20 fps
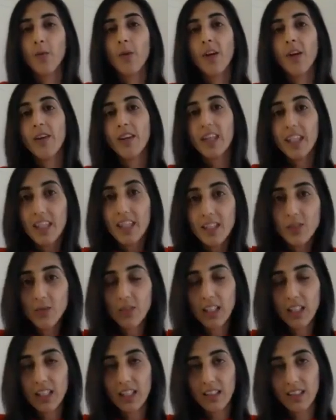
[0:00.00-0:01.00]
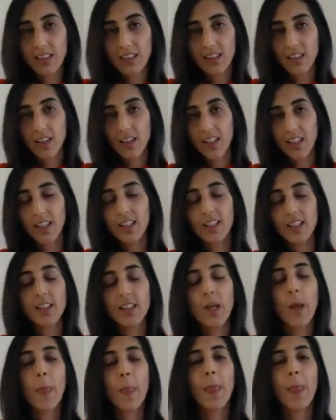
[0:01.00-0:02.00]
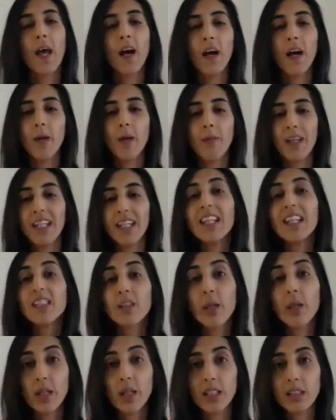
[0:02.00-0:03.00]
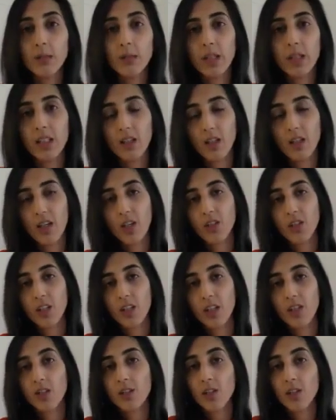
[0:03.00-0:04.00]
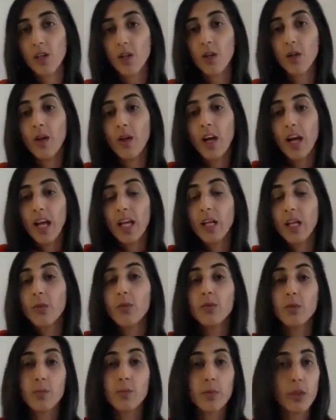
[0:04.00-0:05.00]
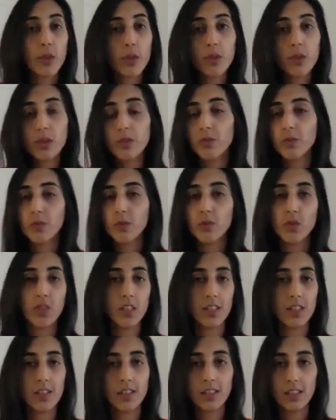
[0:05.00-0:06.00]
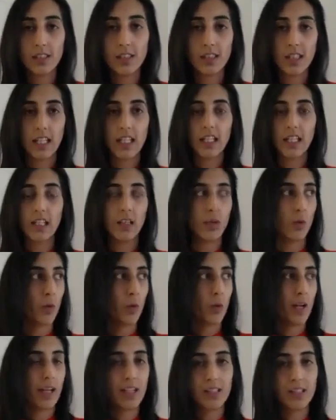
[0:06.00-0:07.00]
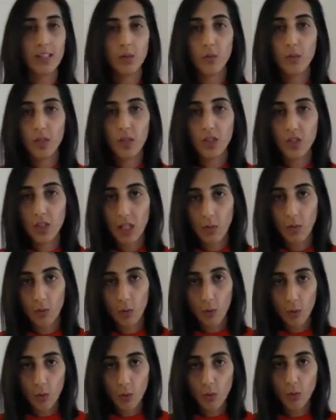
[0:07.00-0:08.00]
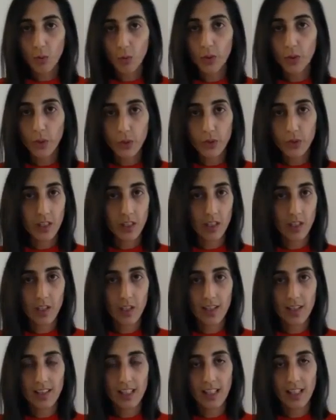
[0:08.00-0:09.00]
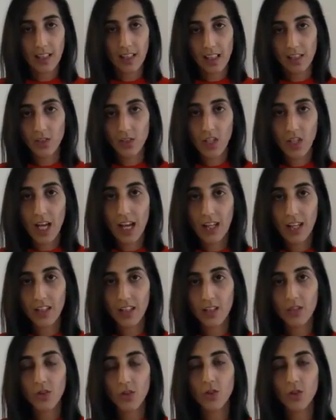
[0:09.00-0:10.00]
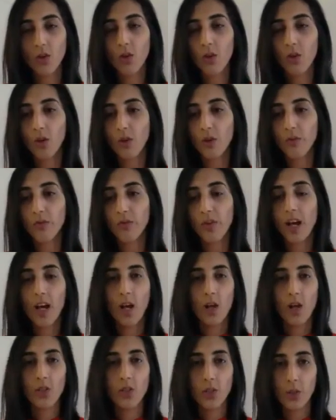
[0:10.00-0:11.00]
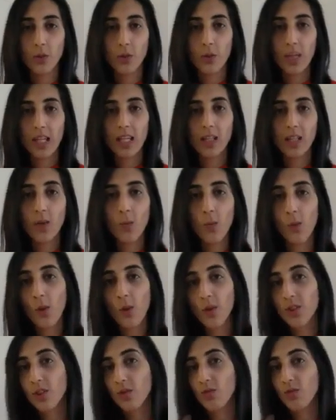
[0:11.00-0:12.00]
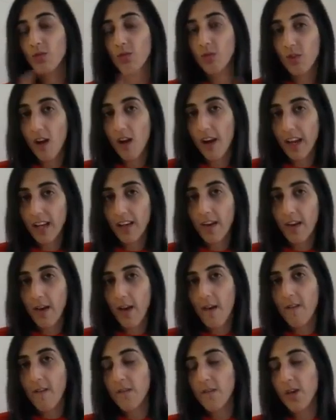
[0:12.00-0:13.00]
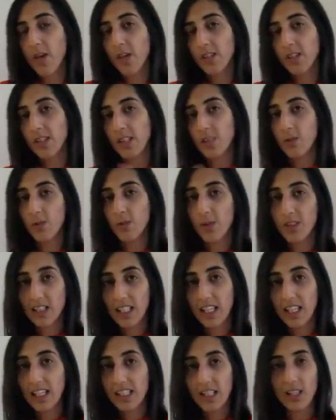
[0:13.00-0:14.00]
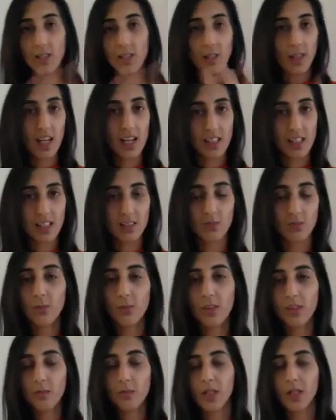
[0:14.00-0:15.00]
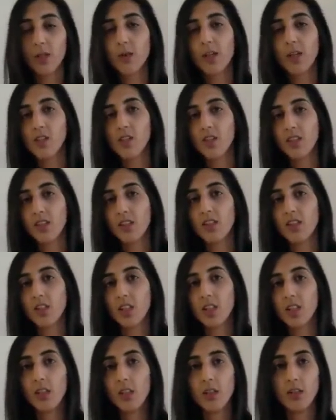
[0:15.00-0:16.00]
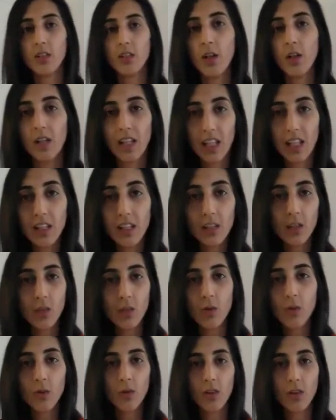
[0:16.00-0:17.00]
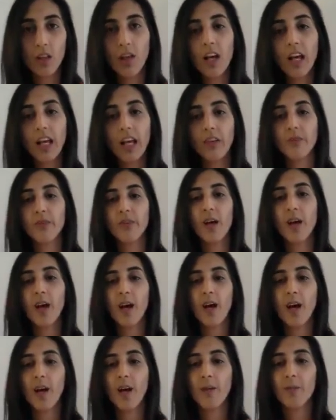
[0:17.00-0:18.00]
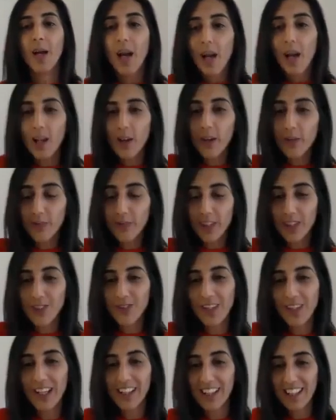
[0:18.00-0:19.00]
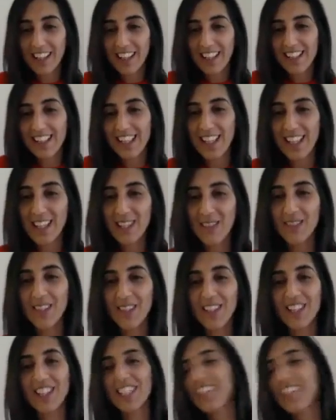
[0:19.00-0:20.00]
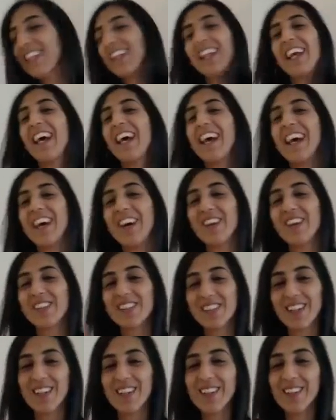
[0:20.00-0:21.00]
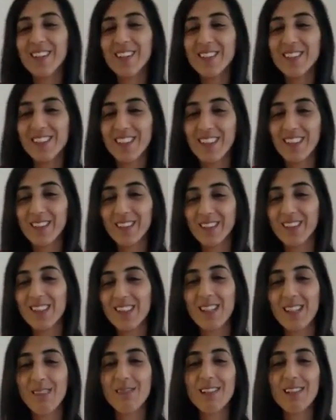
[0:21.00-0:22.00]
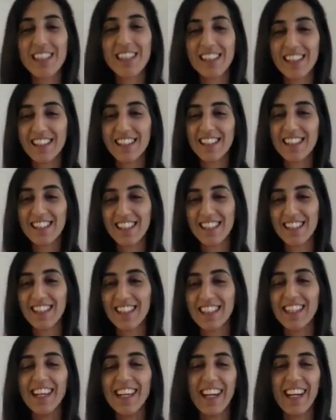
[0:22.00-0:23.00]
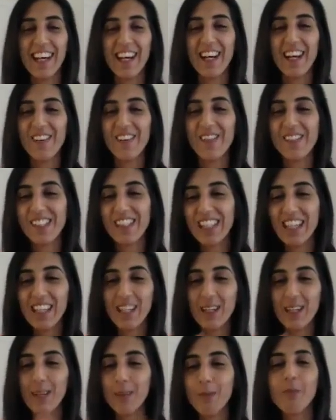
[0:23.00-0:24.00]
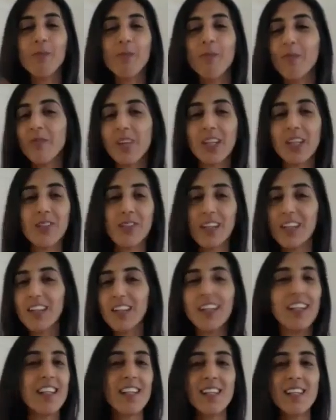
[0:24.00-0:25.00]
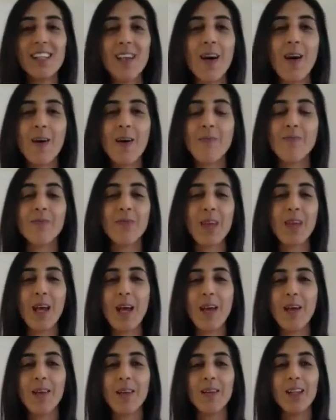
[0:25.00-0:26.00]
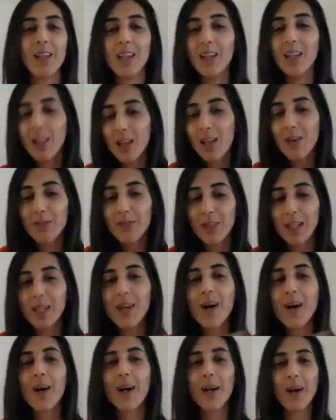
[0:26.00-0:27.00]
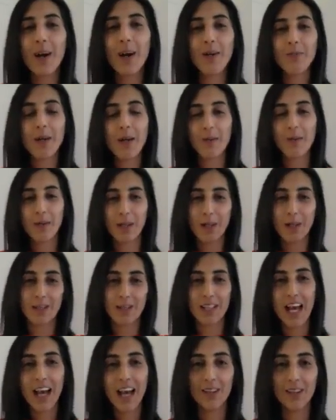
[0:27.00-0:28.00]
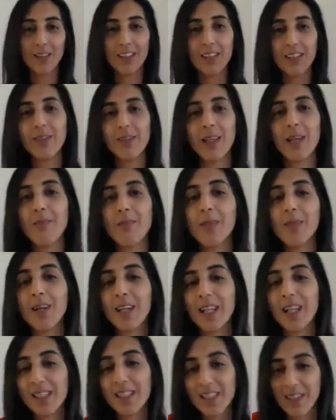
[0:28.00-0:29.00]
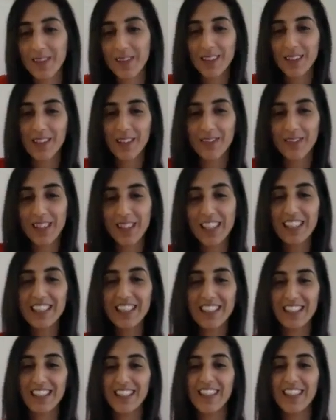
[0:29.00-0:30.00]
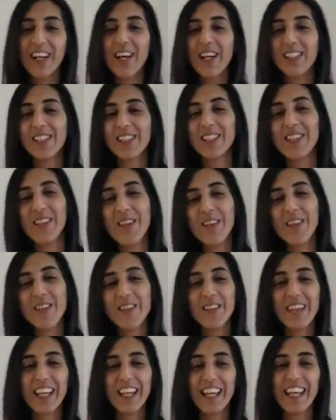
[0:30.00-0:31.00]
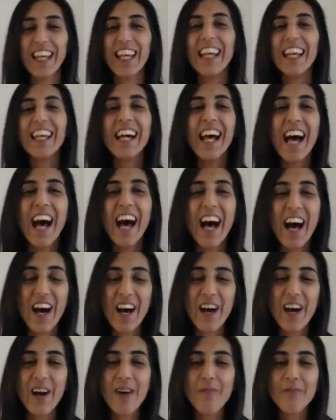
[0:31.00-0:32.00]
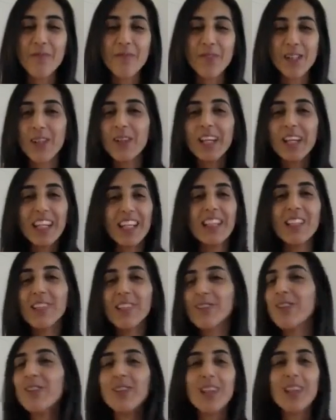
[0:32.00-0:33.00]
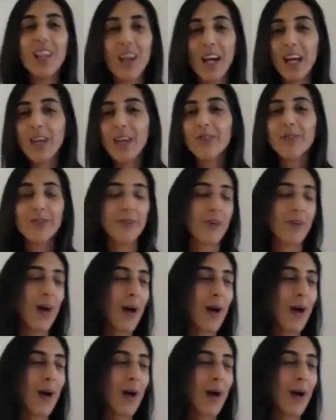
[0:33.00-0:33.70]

where it is really desired, and is going to be nurtured. So it was beautiful just to see the ways in which they were all utilizing this challenge of doing what's right versus what's easy. So that's one of my questions to you. You know, in your life, hello Vedran, I can see you watching there. Oh, so awesome to see you. Vedran is a lovely guy I met when I was out living in Bali. So lovely to know you're here. So in your life,